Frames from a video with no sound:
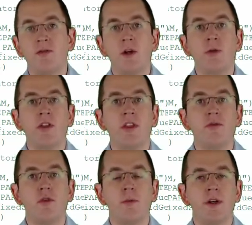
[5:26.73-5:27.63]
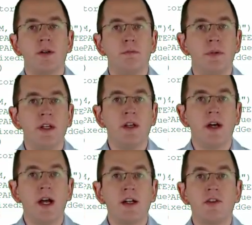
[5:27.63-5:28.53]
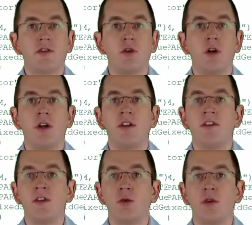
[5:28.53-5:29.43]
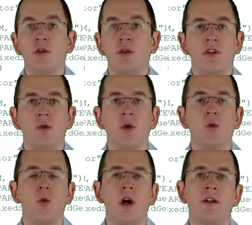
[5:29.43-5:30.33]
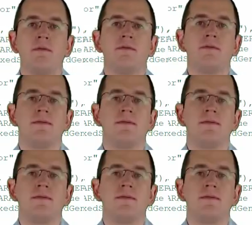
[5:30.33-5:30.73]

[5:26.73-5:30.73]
following the format B_0001.